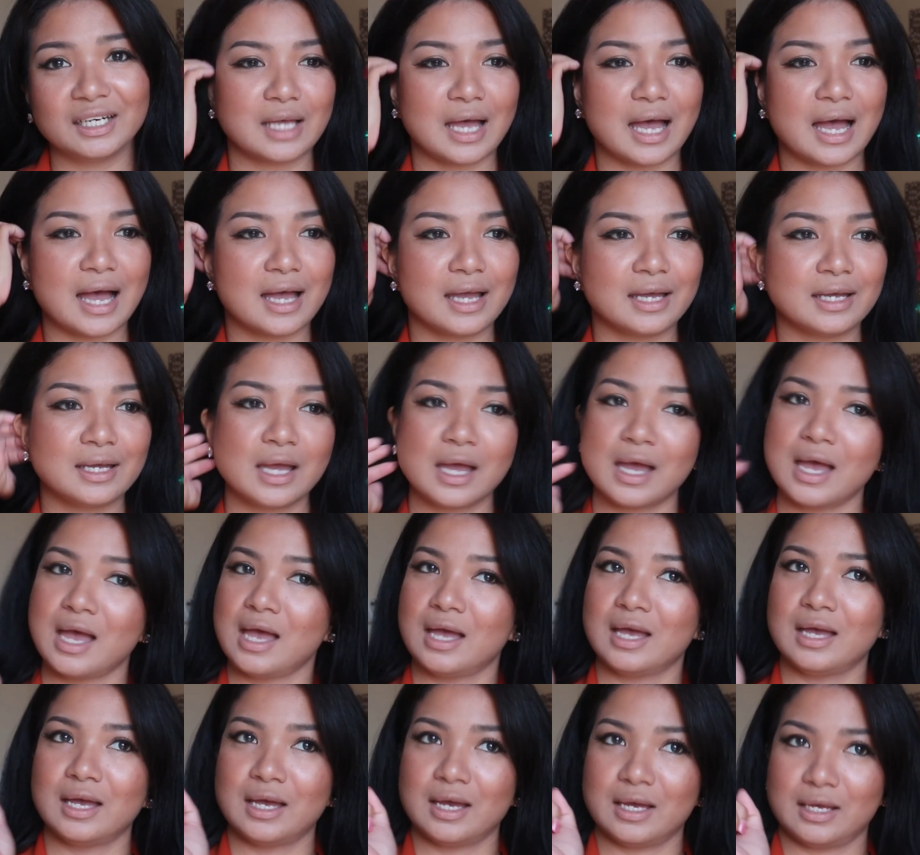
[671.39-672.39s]
I
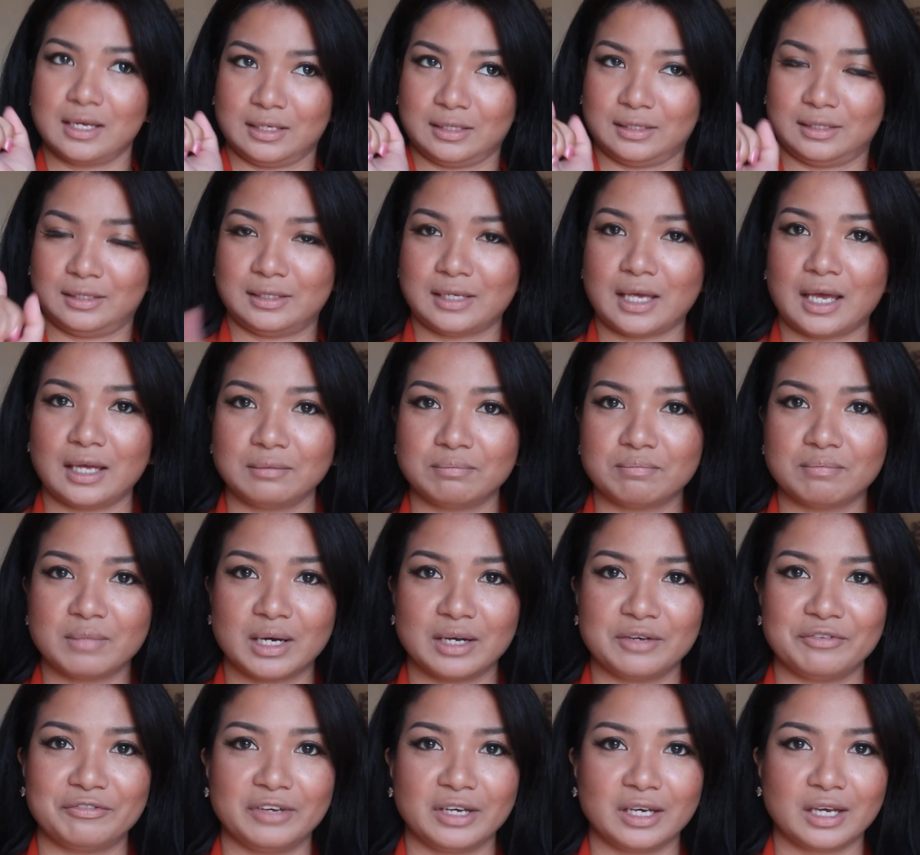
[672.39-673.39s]
set
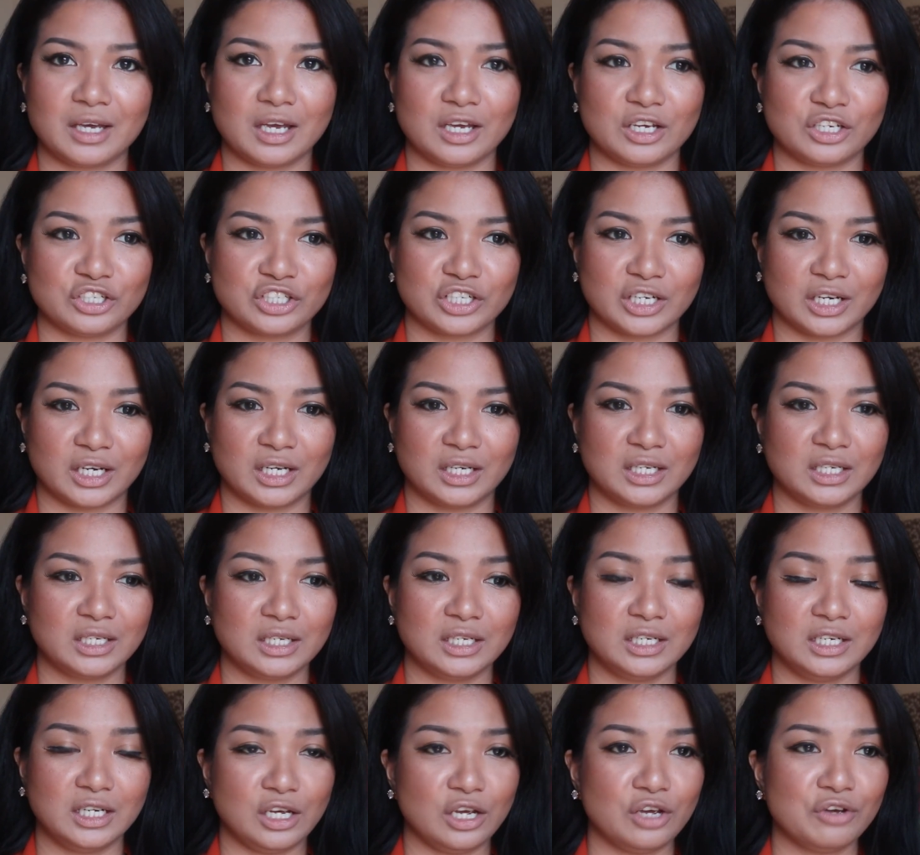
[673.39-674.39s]
my
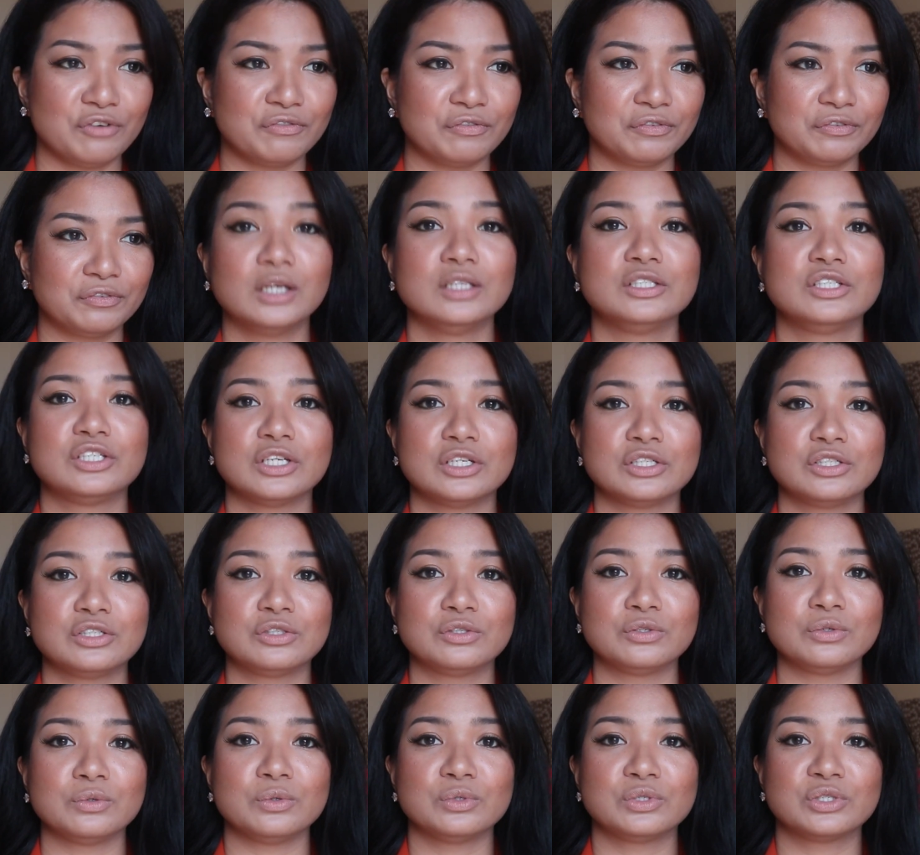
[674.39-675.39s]
vacation leave
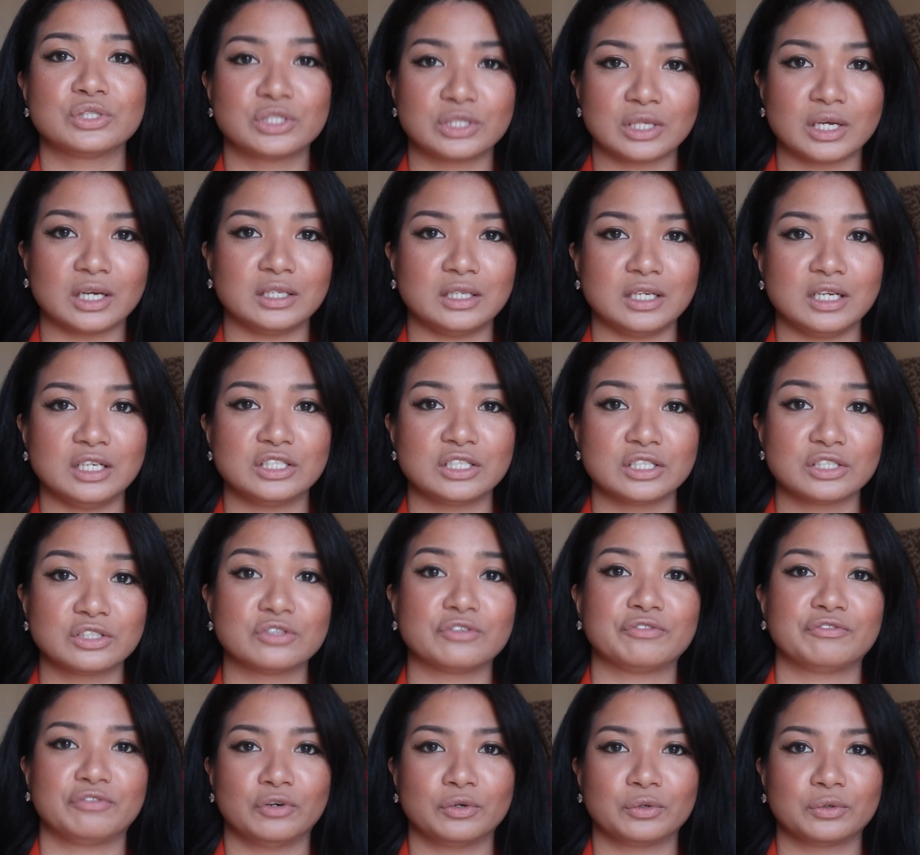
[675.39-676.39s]
just to study, just
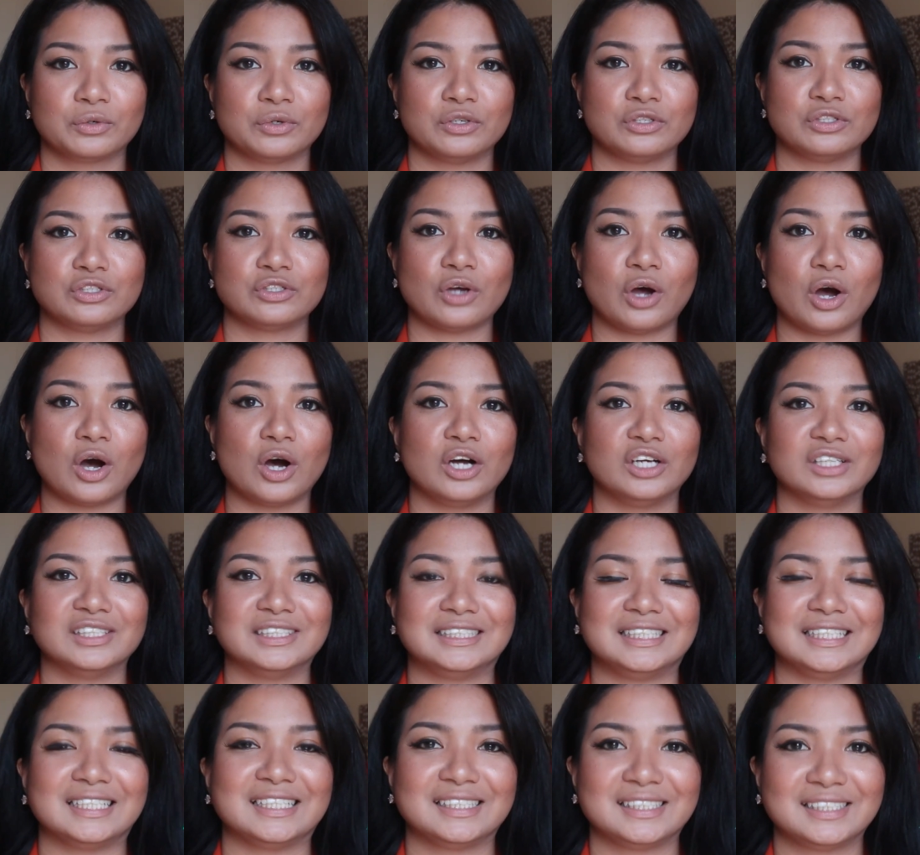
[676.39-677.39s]
to focus on
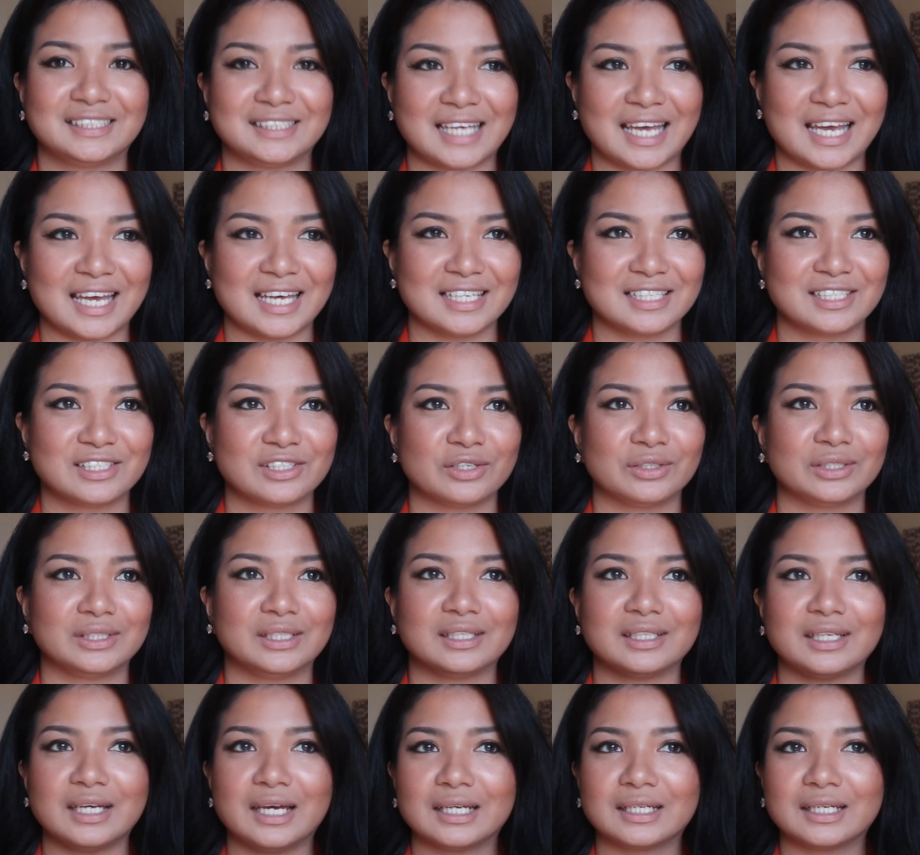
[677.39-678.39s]
this test so
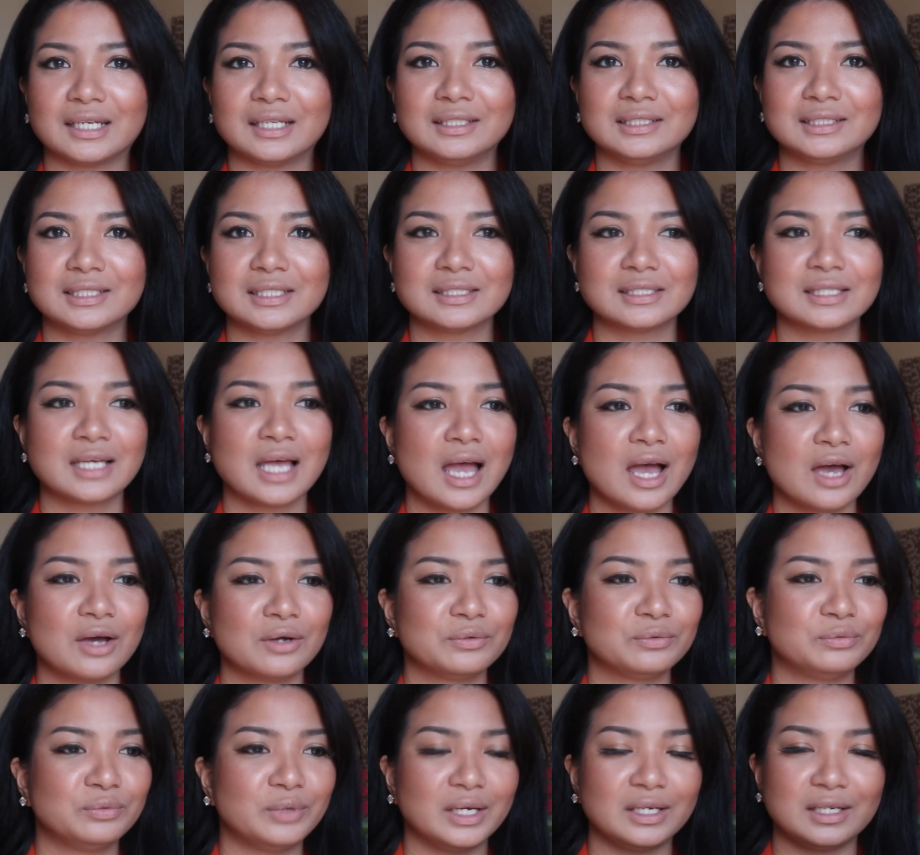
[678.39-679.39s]
that I can just
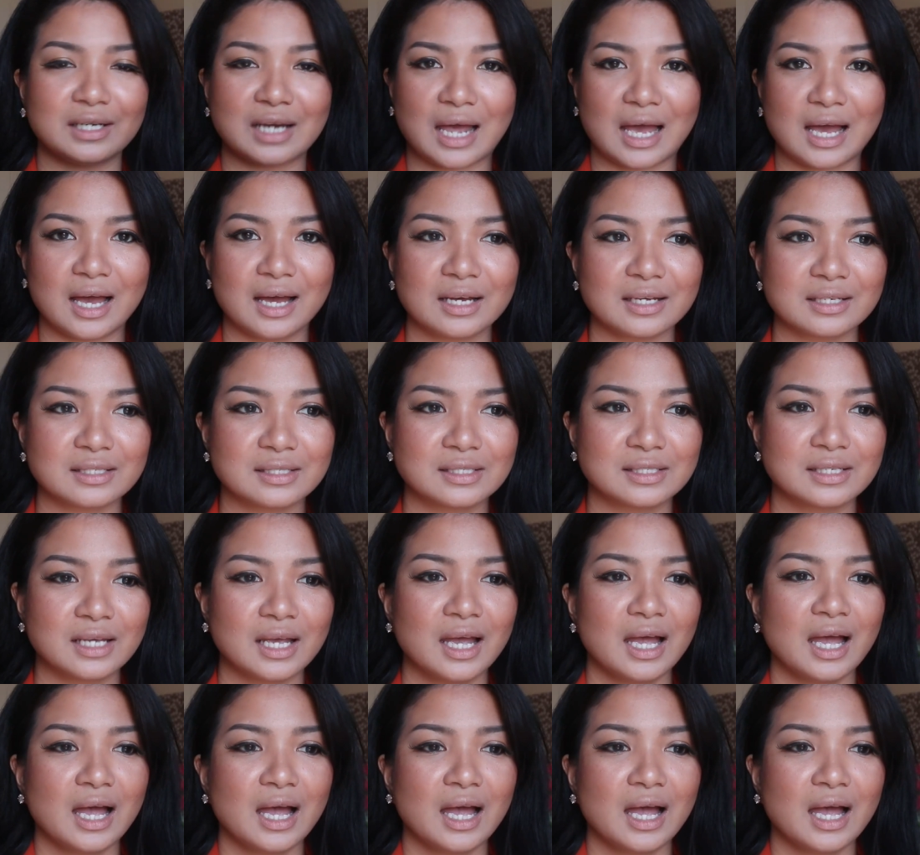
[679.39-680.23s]
relax.